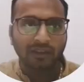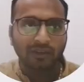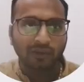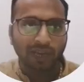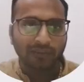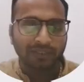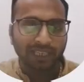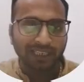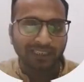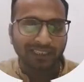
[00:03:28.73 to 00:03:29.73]
So I am
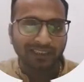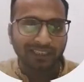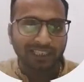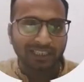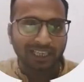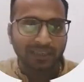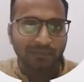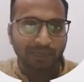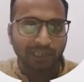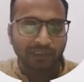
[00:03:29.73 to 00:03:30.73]
selecting this as
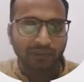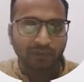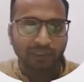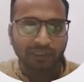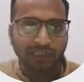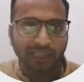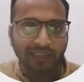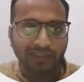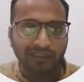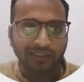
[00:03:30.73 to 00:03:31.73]
product 1 and